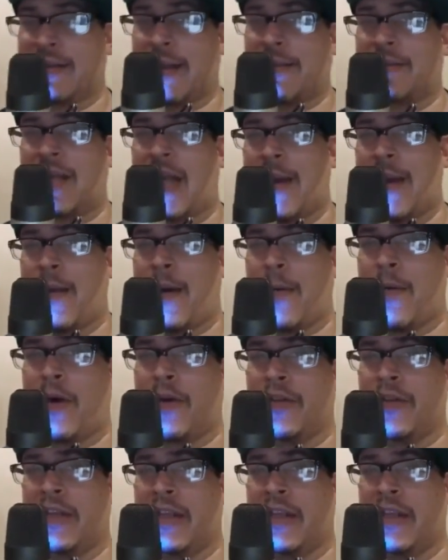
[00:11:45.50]
same time. I'm
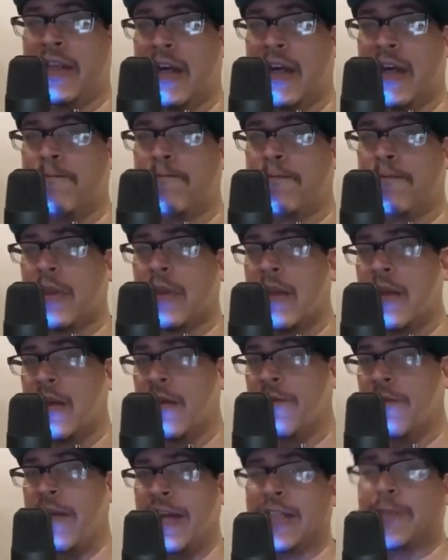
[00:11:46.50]
on the um,
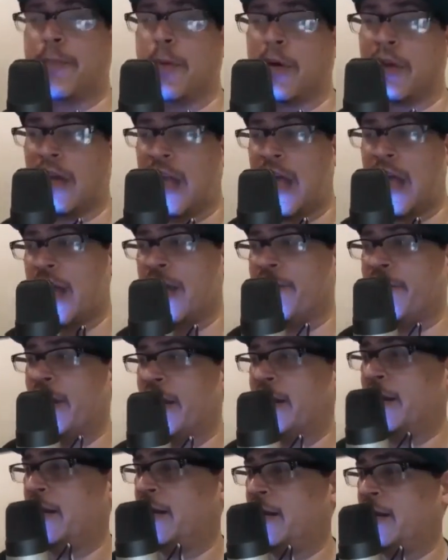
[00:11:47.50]
Facebook Live
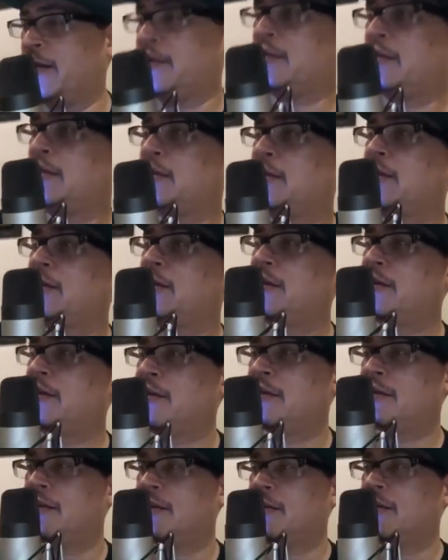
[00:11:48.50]
and uh,
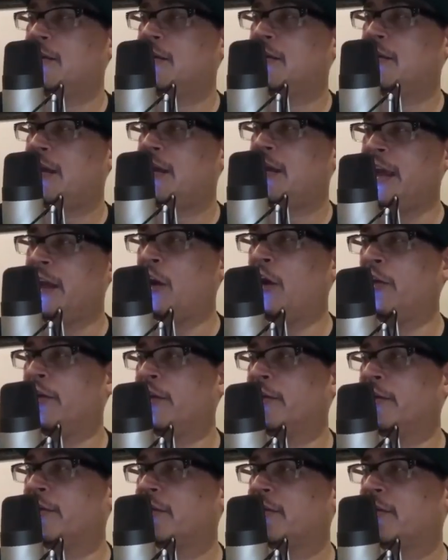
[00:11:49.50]
and
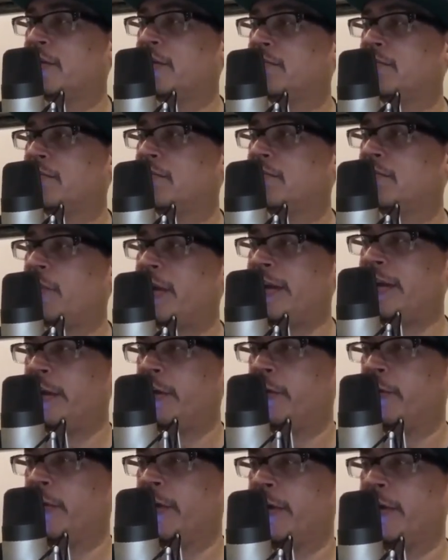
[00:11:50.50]
on the
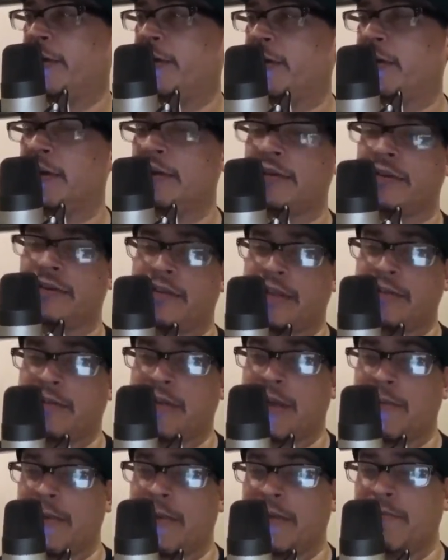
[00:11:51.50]
radio right here at the
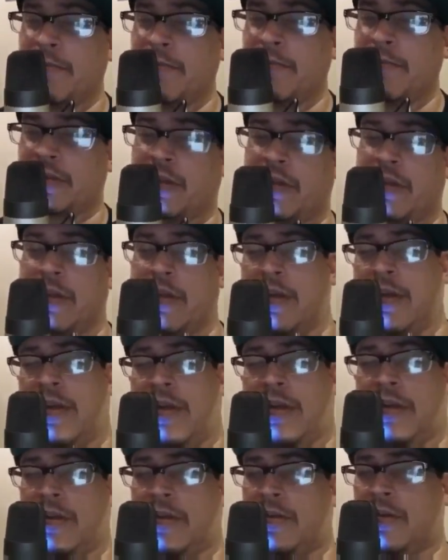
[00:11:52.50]
same time at Mixlr.
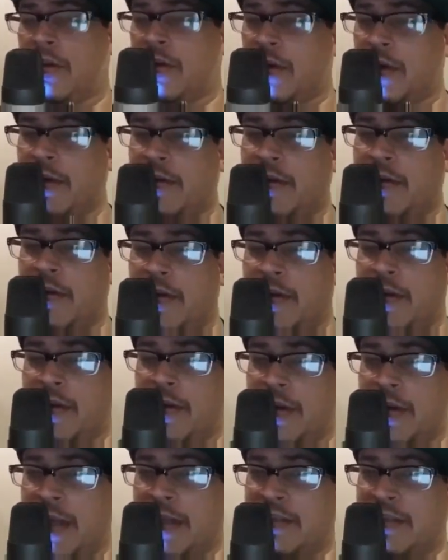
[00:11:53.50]
So
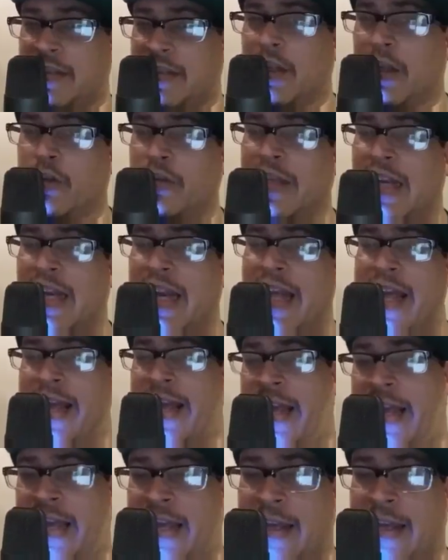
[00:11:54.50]
it's a little
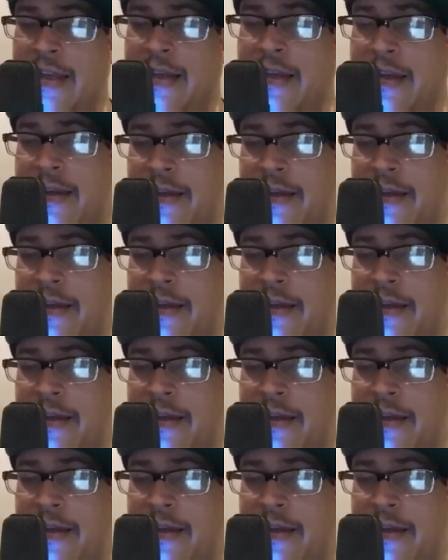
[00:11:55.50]
delay.